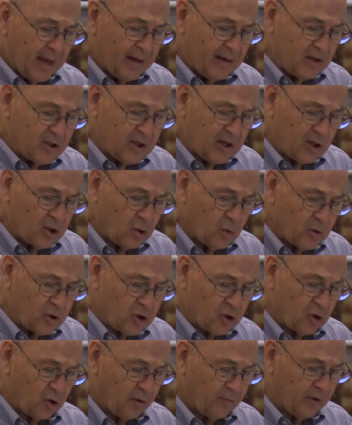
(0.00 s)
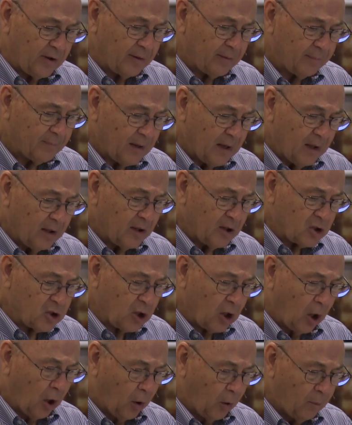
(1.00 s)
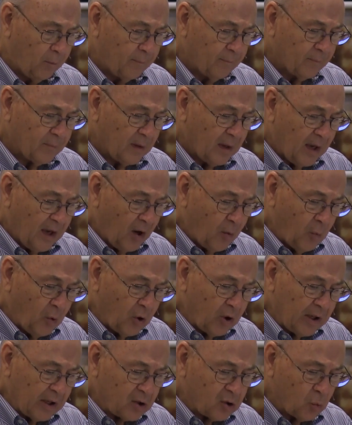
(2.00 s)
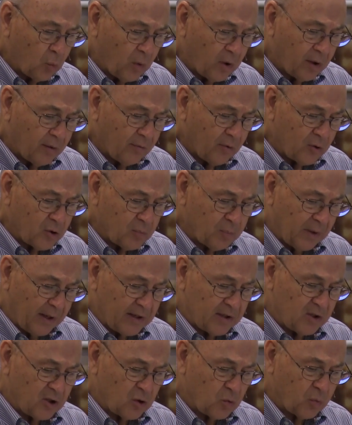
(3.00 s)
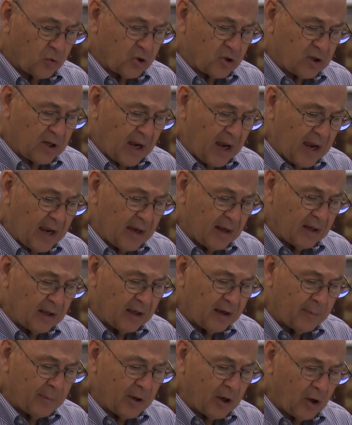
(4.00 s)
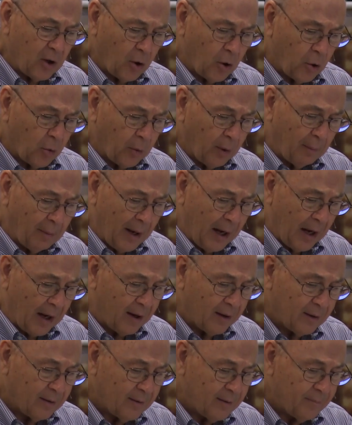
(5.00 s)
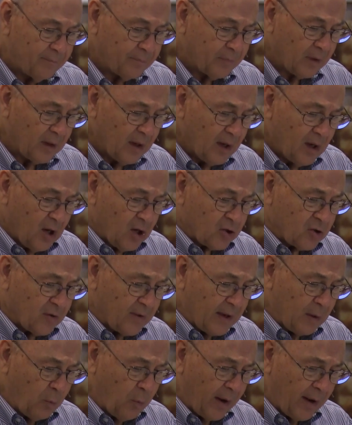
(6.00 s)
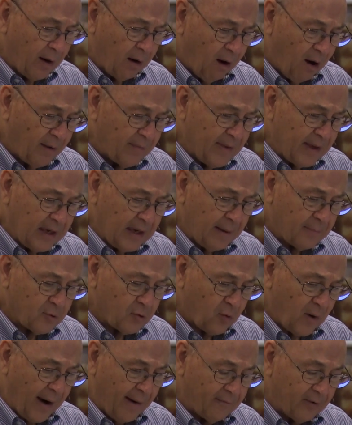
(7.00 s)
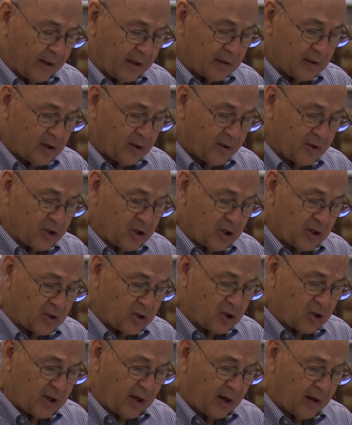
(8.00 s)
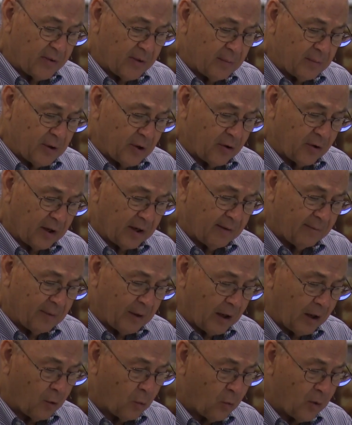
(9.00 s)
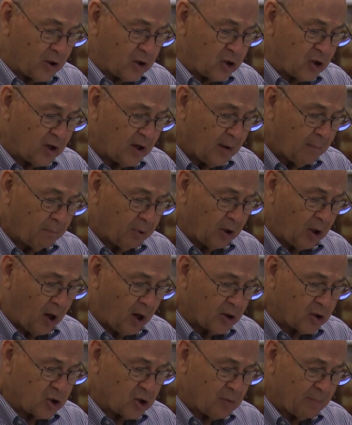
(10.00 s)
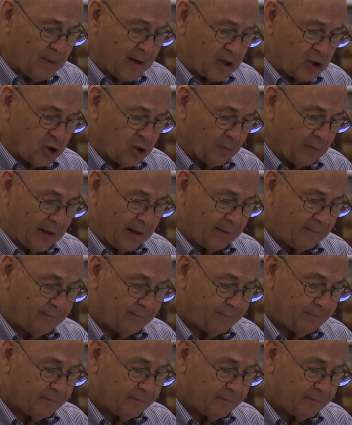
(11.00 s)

And he said to his servant, "Let's go, and we'll get to one of those places. We'll stay in Gibeah or Ramah." So they went on. They kept traveling until the sun set on them near Gibeah, which belongs to Benjamin.